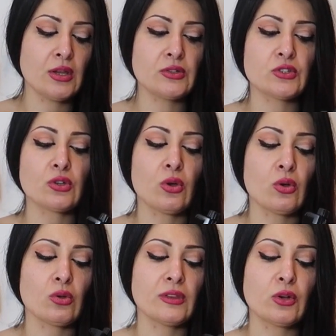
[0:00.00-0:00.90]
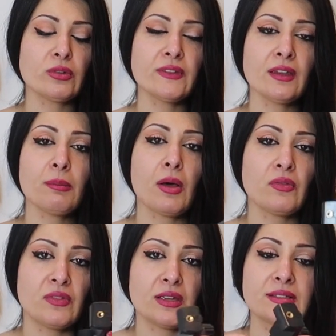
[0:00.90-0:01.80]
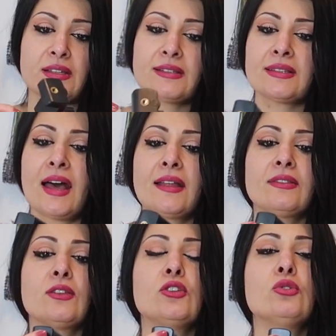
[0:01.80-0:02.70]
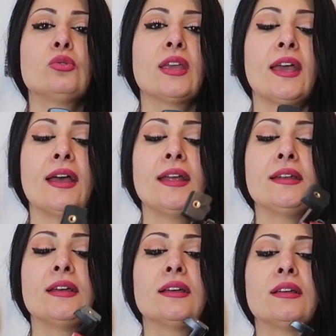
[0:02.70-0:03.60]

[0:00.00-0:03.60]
So the good thing about this is that you can